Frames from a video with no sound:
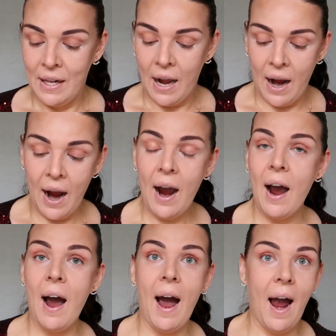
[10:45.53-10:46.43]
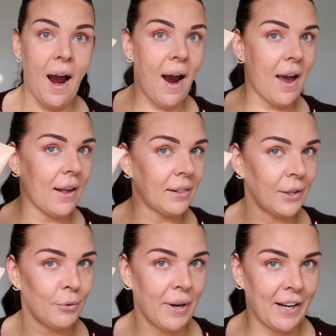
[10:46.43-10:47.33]

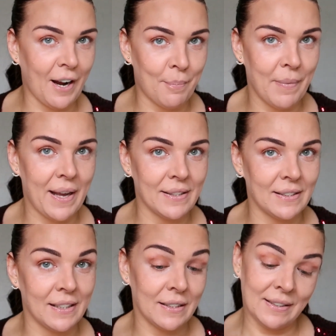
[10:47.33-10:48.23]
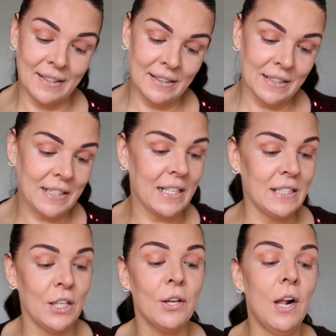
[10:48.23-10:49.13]
Highly recommend this. This is, I
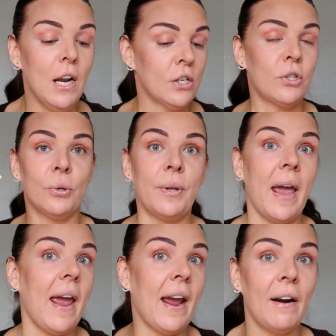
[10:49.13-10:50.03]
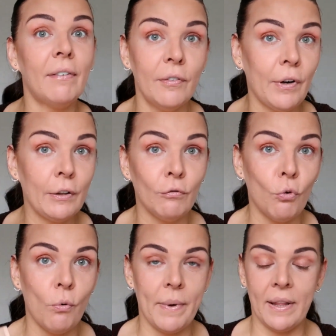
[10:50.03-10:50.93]
think, should everyone
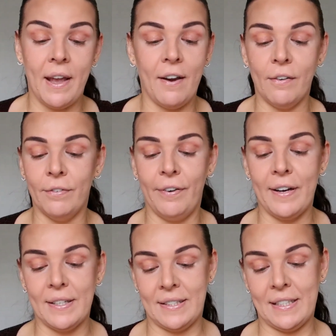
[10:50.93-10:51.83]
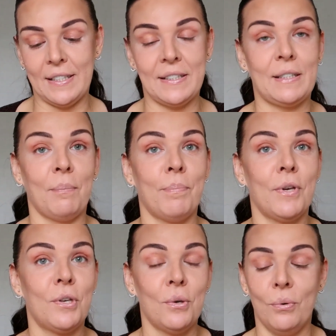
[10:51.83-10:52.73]
woman have this
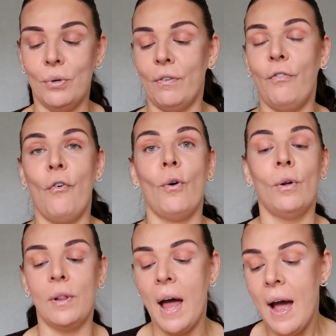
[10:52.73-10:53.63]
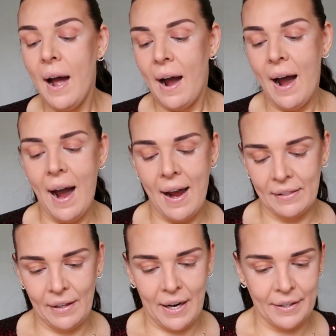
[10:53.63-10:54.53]
beautiful
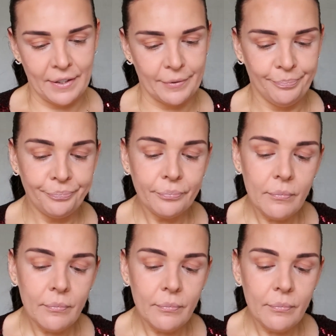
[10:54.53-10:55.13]
highlighter.